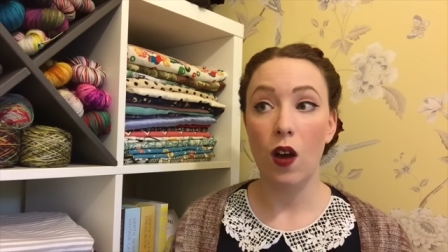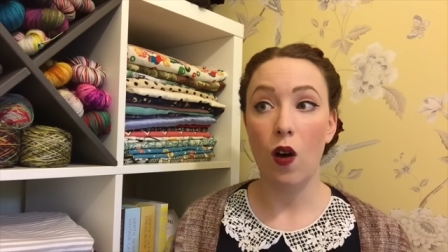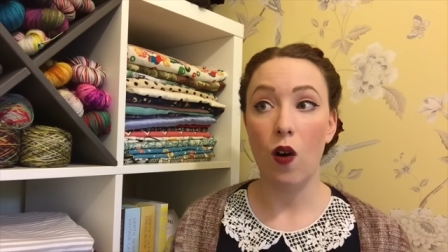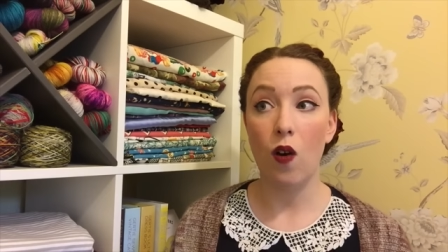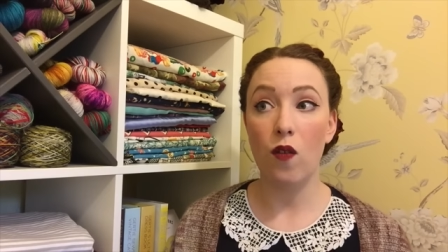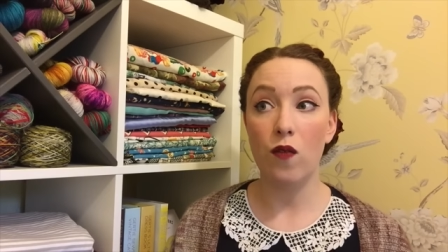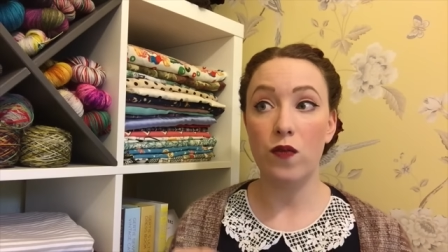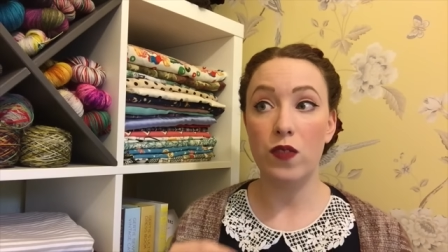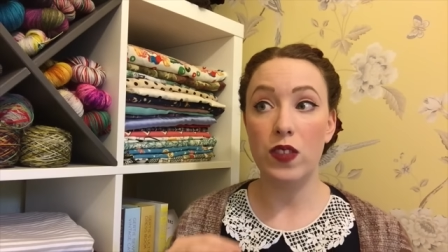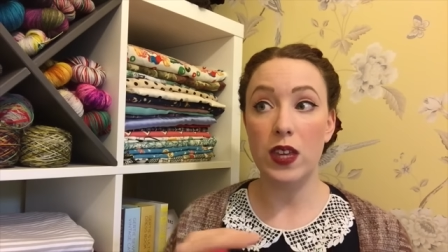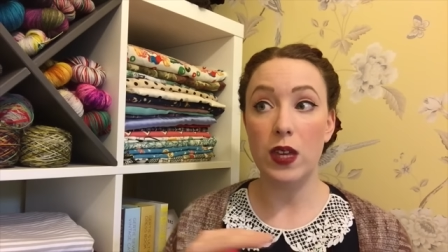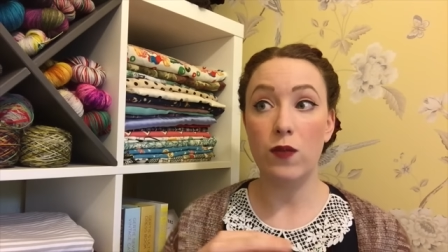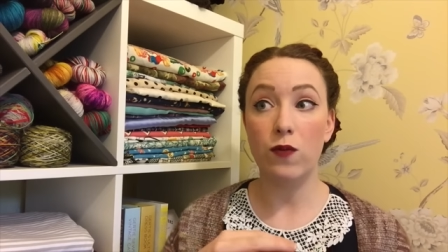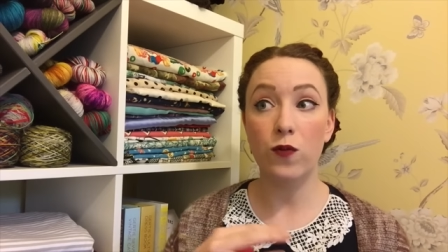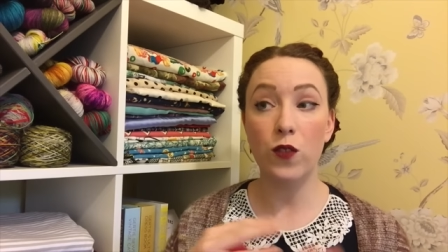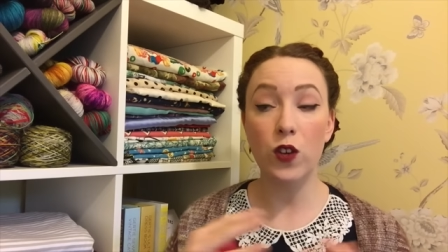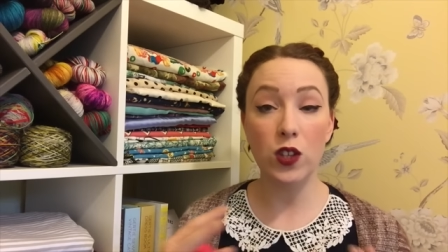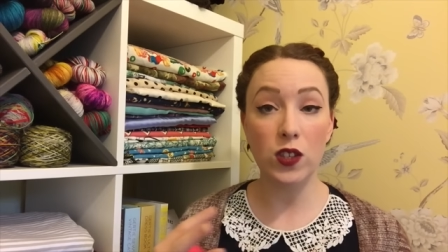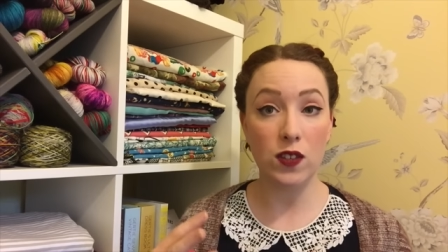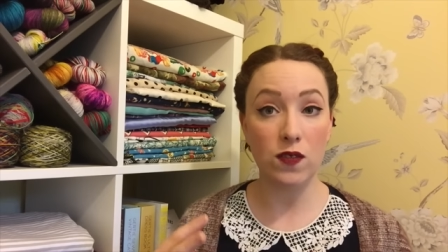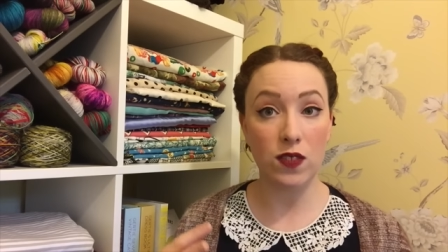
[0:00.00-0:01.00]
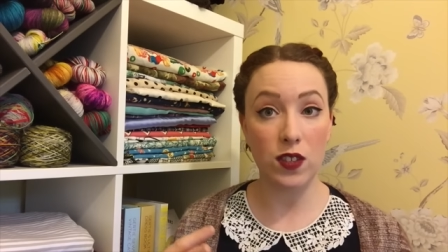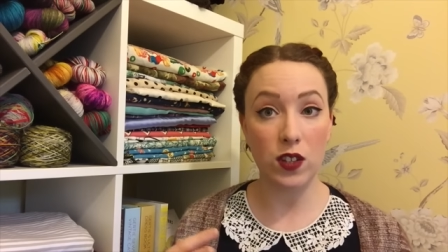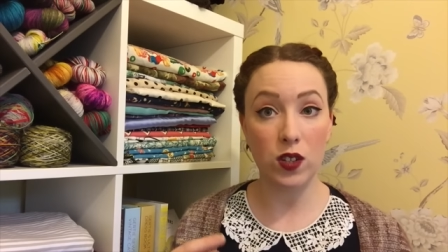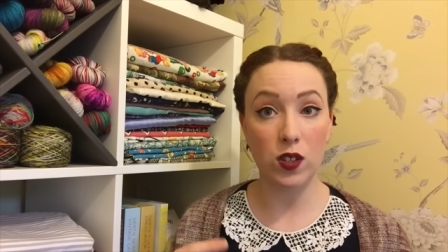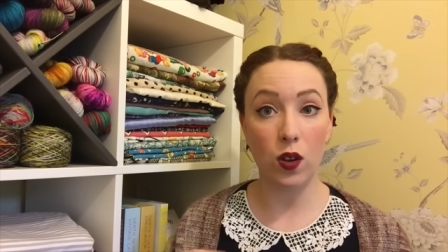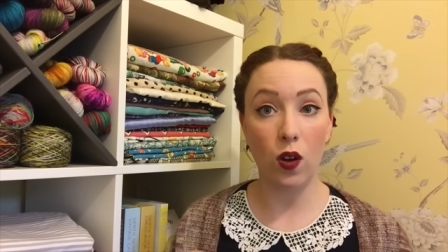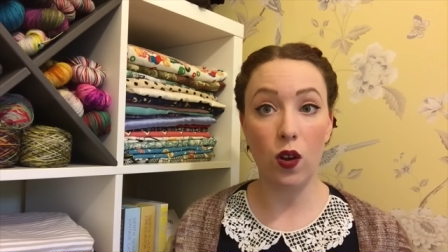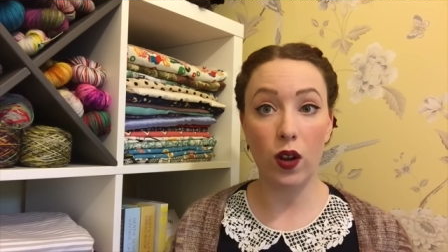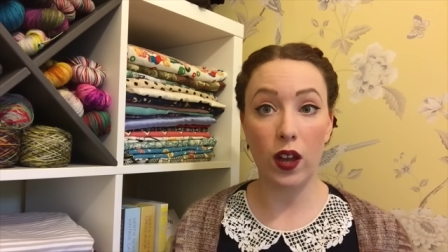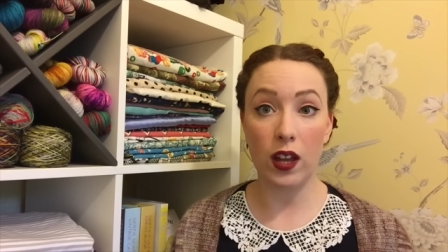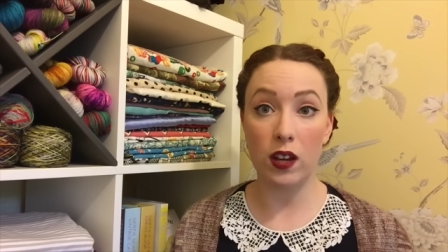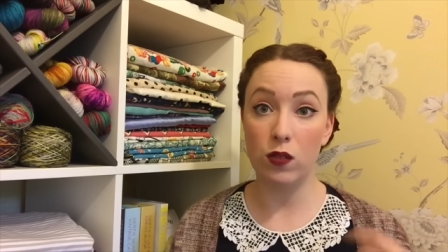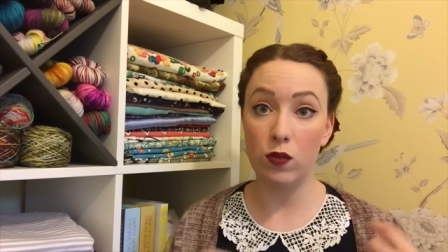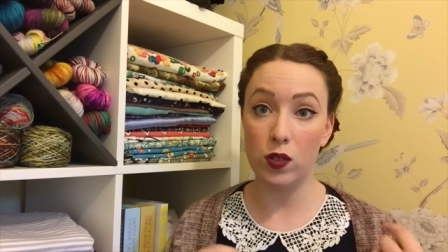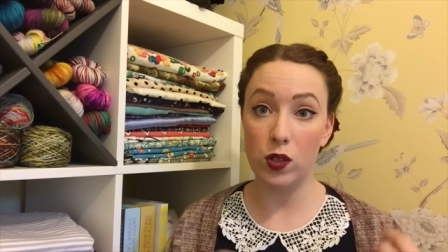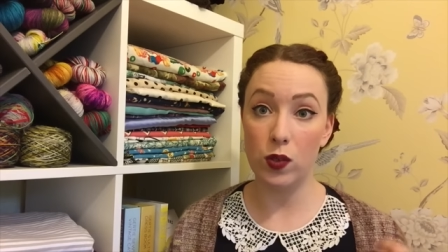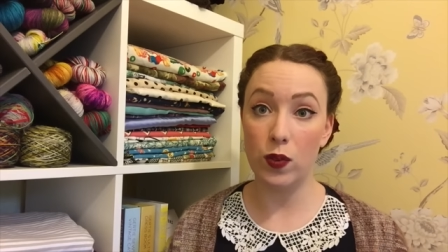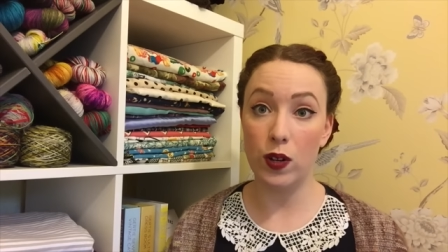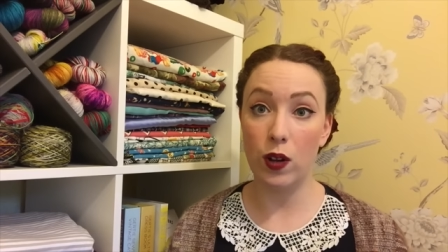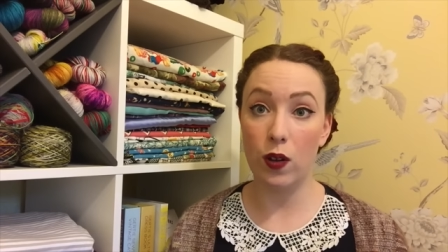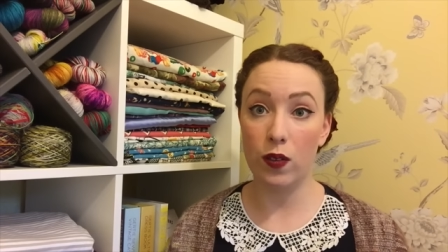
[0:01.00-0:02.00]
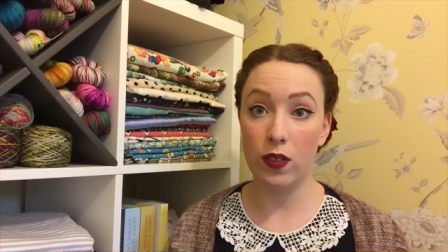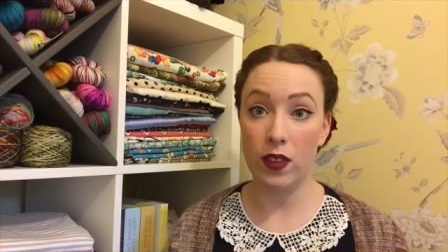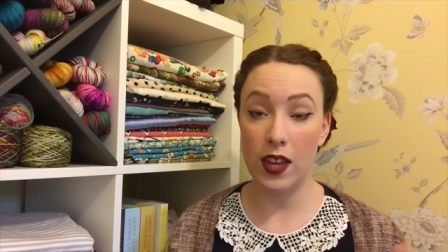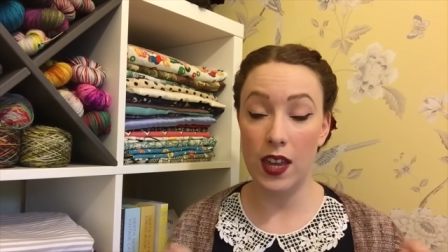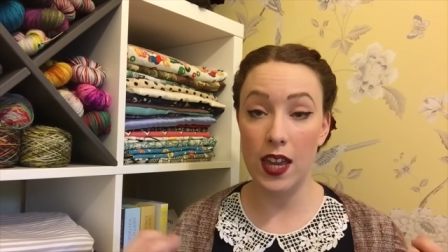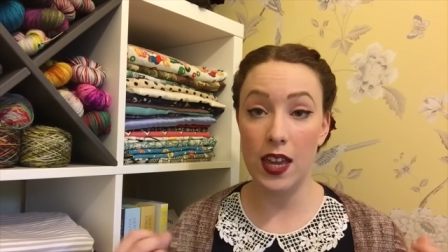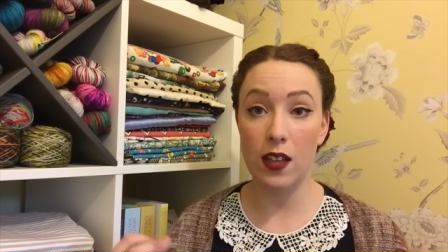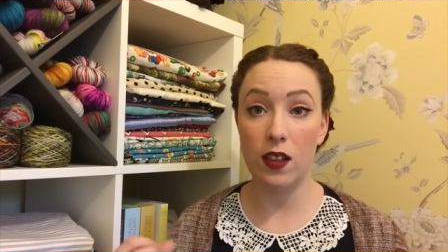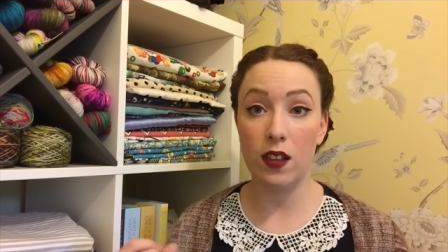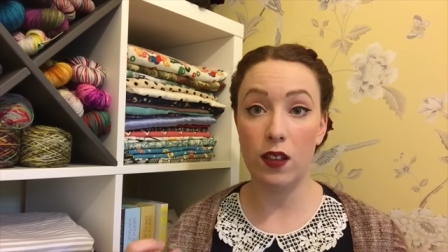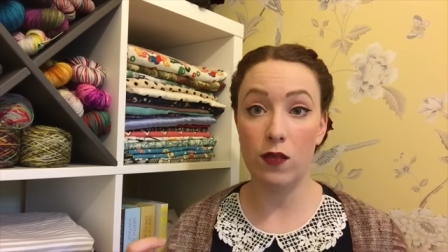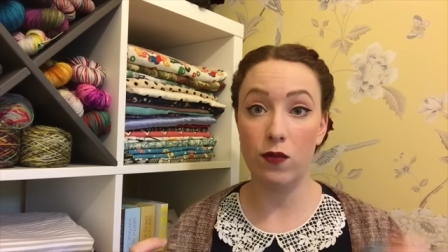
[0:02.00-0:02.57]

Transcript: of the foot of the sock and also along the heel.